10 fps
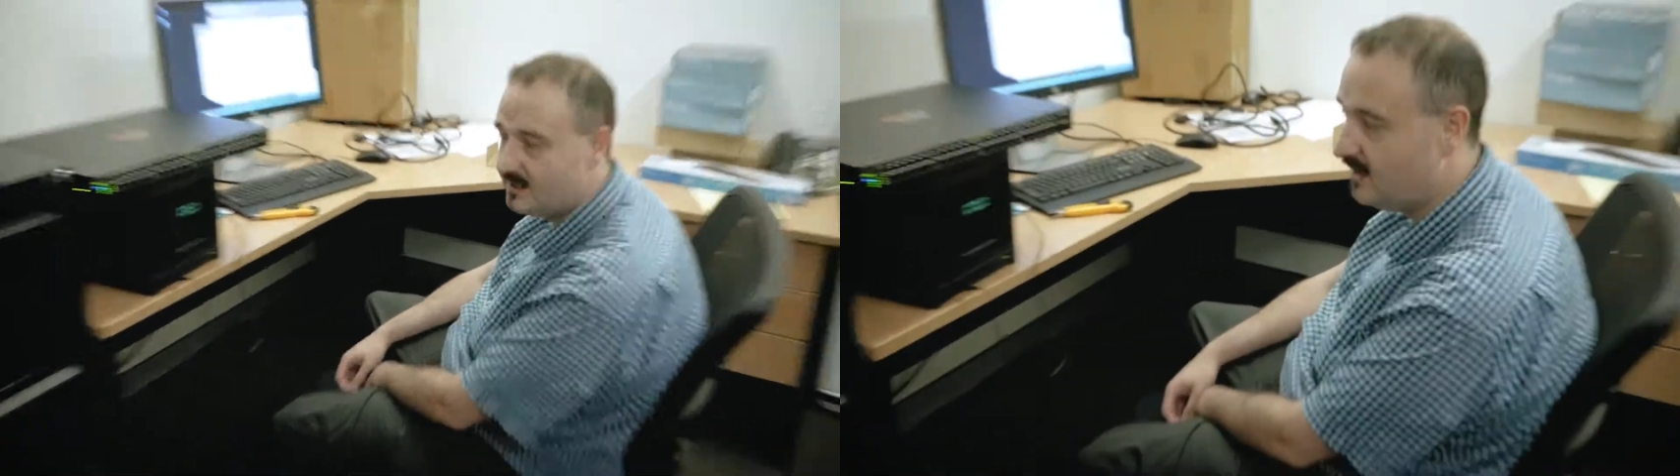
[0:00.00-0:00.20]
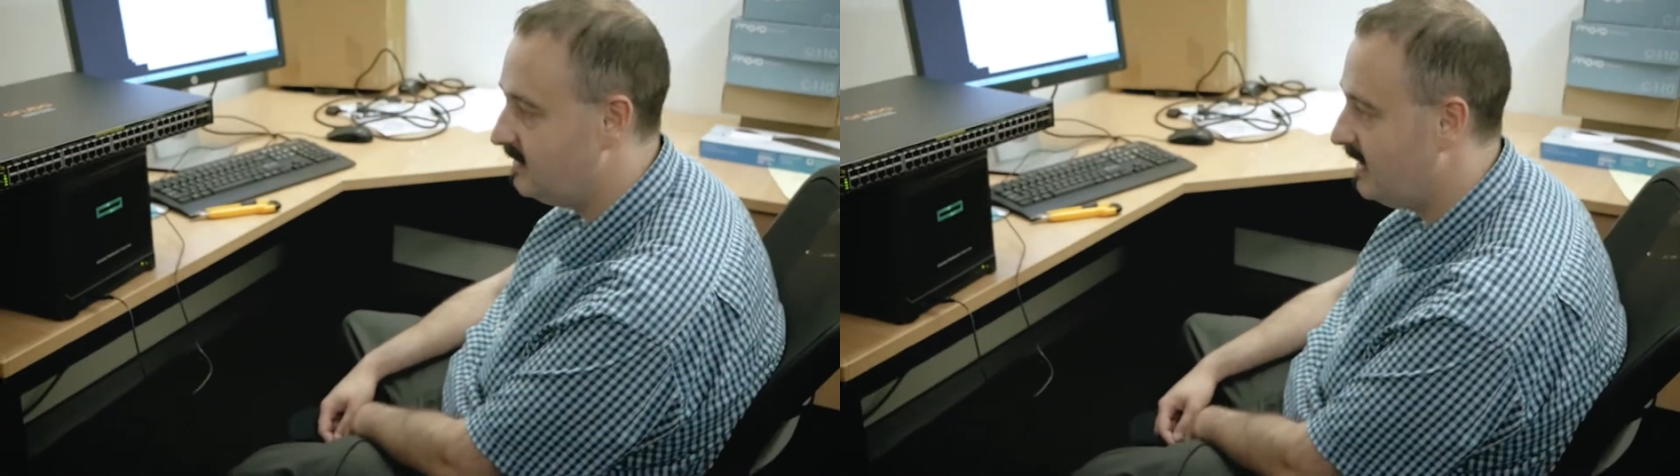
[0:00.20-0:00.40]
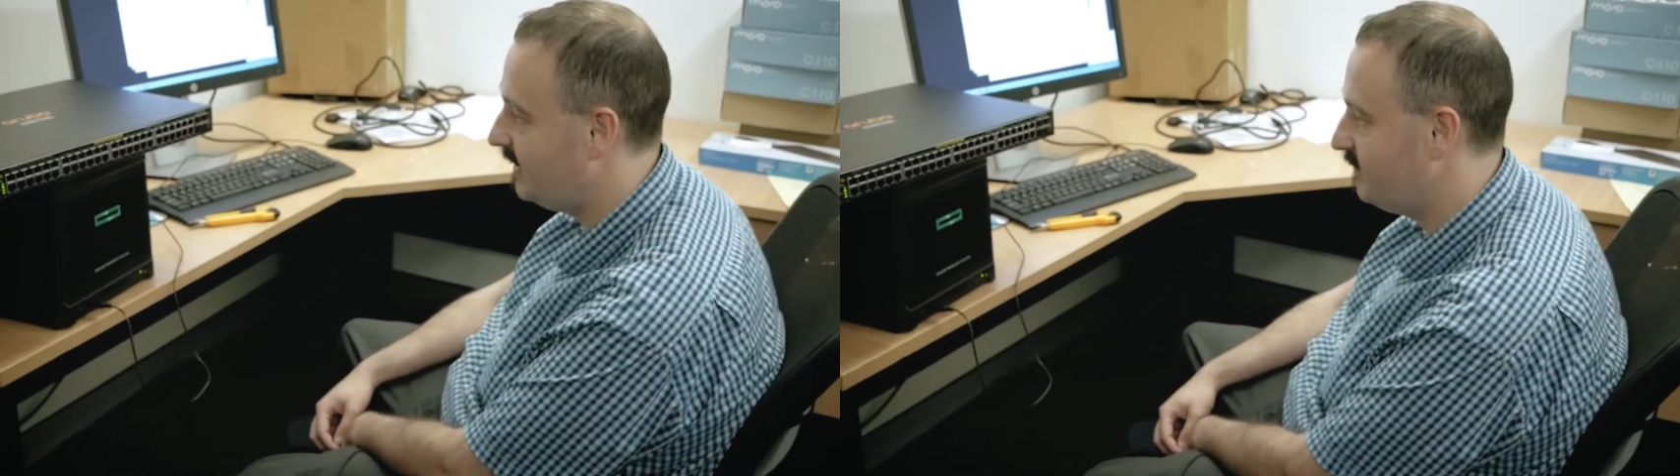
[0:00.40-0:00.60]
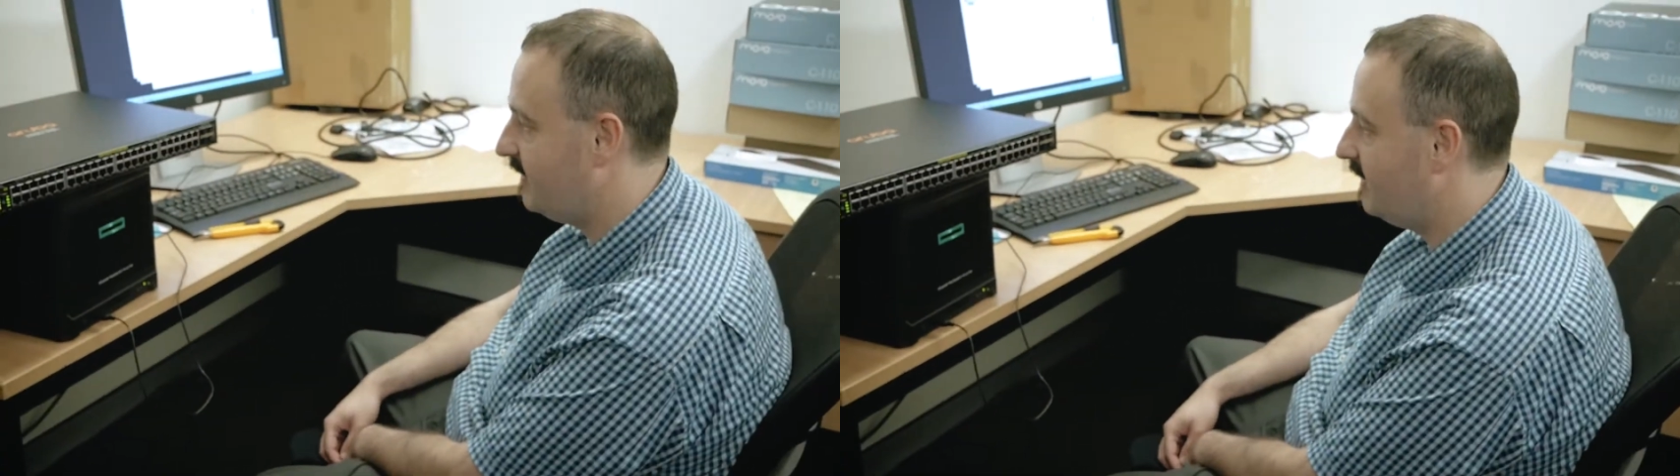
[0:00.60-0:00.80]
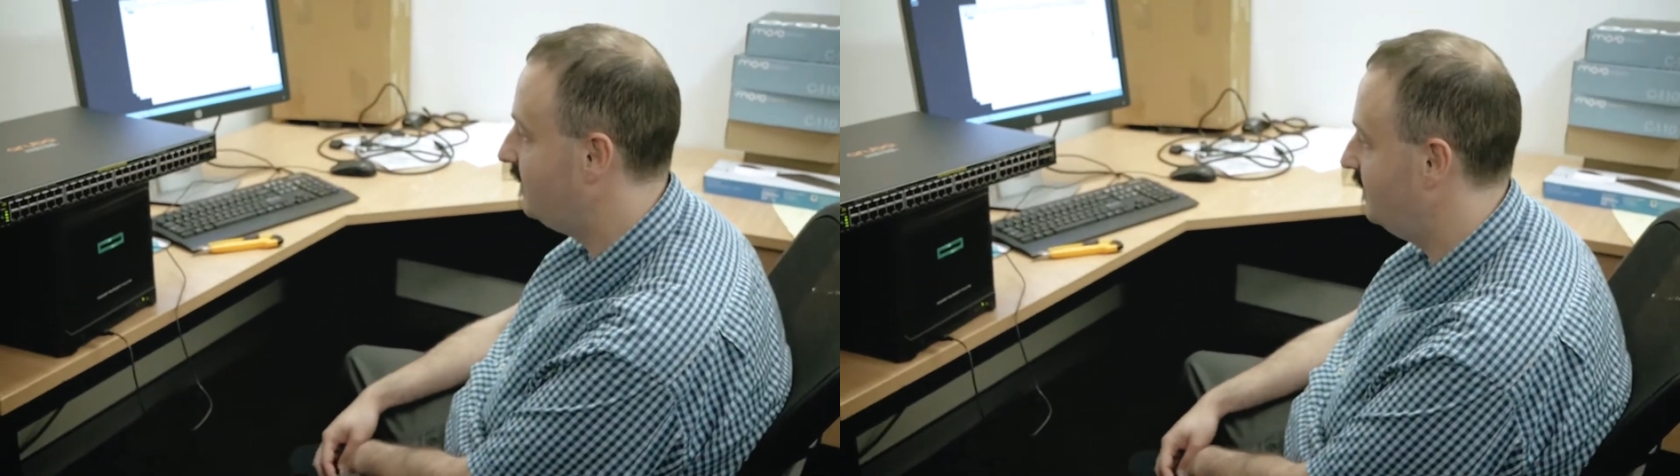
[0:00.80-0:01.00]
that you'd
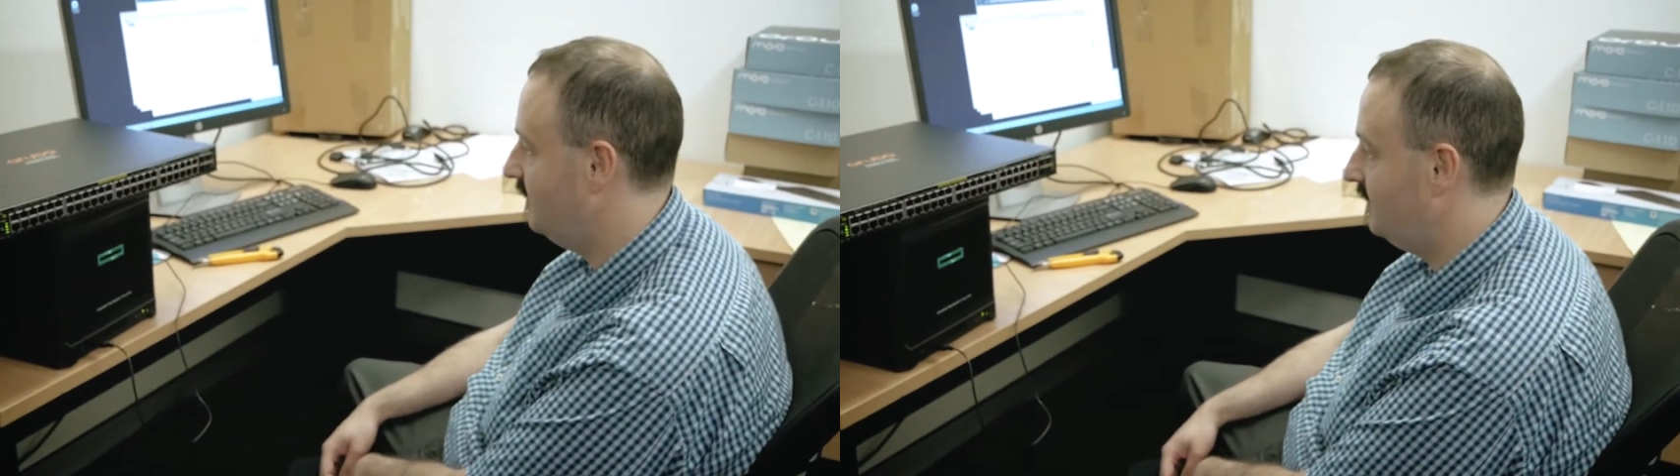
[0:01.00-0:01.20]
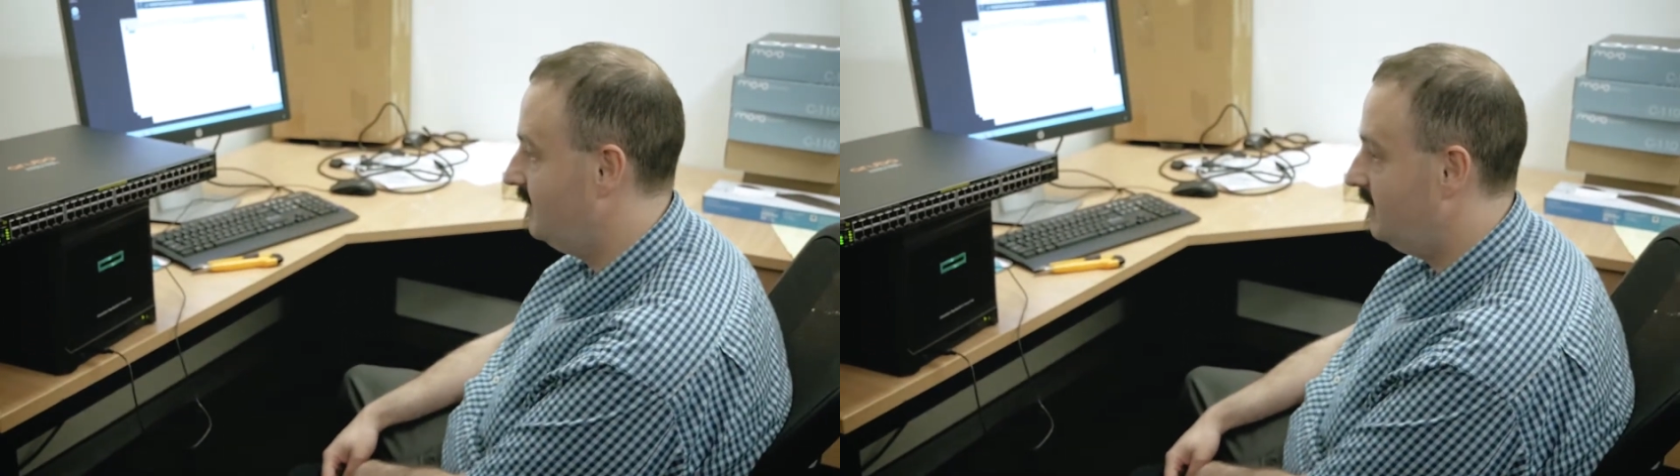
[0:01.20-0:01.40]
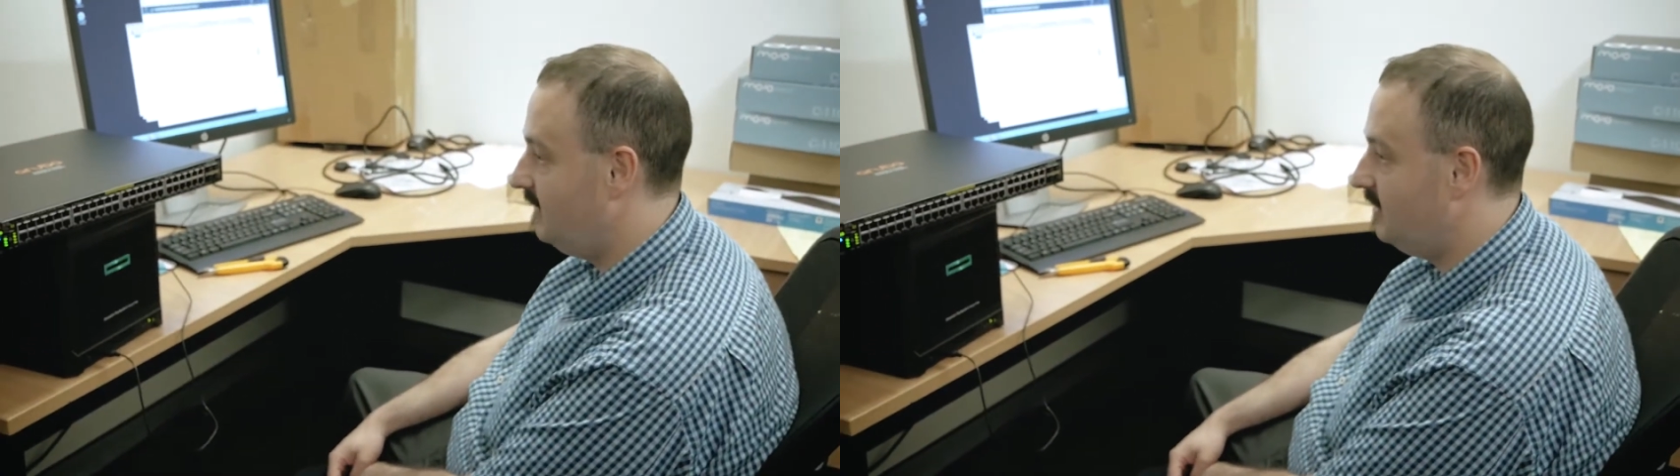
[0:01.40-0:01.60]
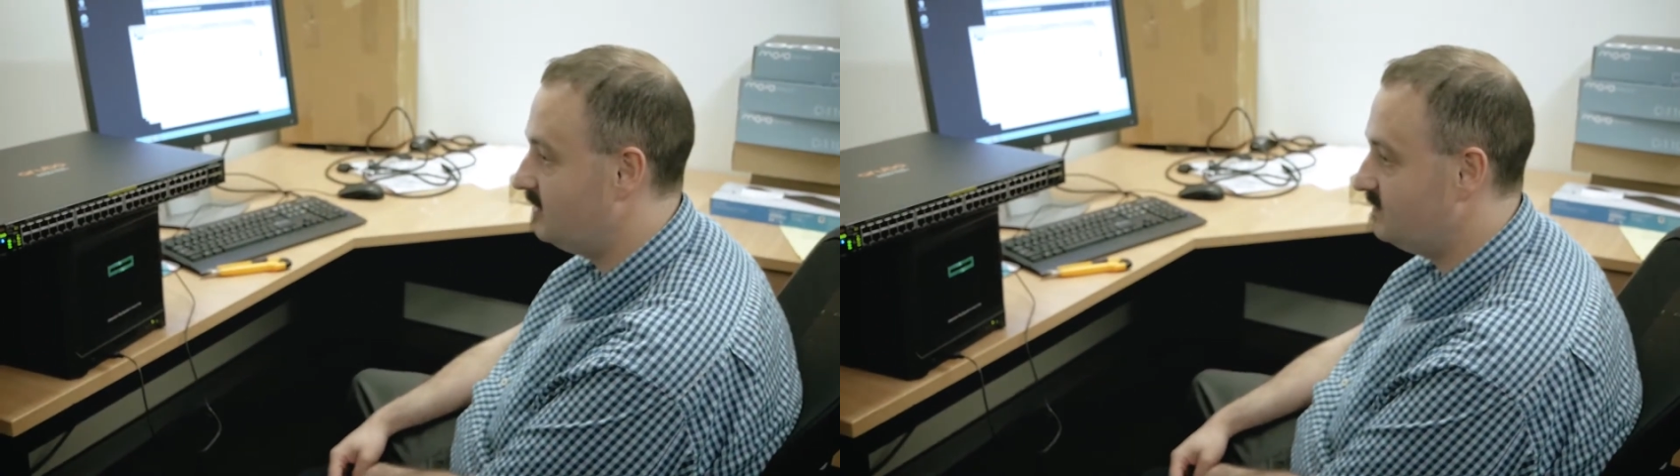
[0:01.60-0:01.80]
have, you're